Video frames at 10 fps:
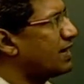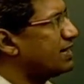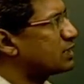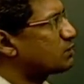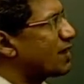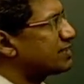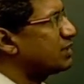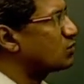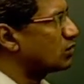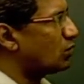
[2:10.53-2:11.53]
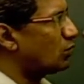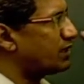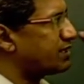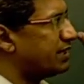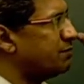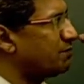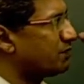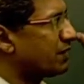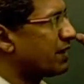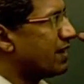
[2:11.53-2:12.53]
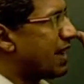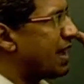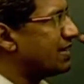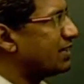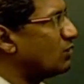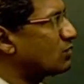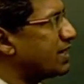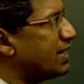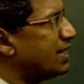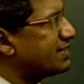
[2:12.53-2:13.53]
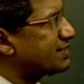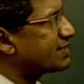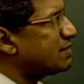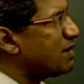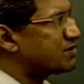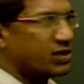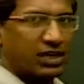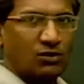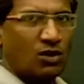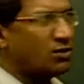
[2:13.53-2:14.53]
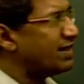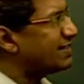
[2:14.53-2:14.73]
It is passing through the origin and you see it is symmetric, you know.